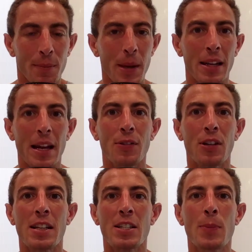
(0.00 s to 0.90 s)
man,
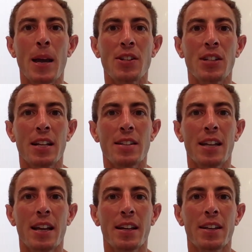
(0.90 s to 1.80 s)
after they smashed against
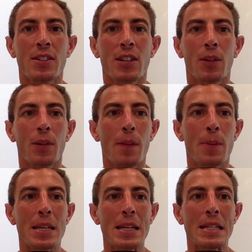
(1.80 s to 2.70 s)
the Yankees. So I've
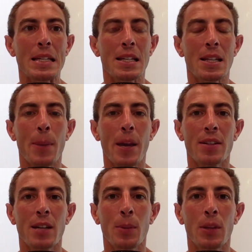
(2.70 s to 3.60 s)
been eating it the
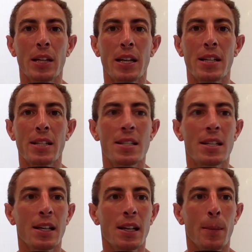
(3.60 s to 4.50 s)
past couple of days,
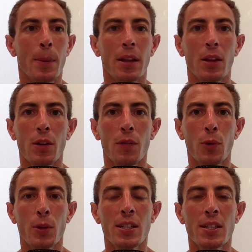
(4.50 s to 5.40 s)
but looking
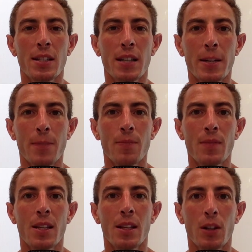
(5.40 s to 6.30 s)
forward to tonight.
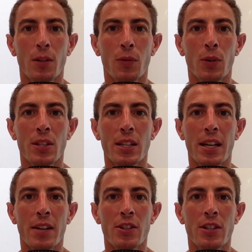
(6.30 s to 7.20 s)
Looking forward to the
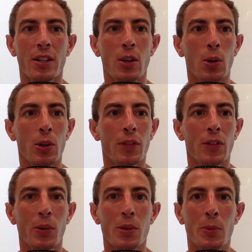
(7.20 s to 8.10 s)
energy. Cole
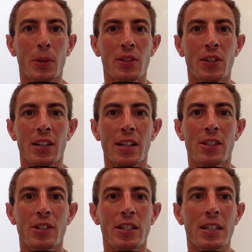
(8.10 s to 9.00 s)
Irvin always brings good
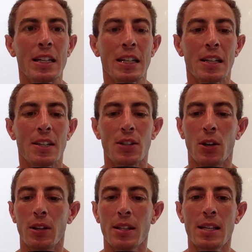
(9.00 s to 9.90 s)
energy.
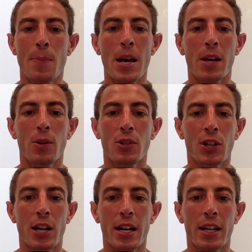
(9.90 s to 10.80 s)
So let's get back on
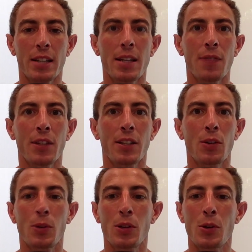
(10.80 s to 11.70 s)
track. Definitely
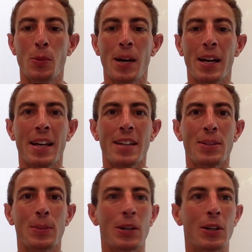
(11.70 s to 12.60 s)
don't want to do a
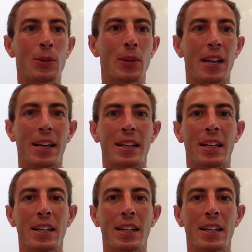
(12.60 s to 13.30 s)
podcast tomorrow without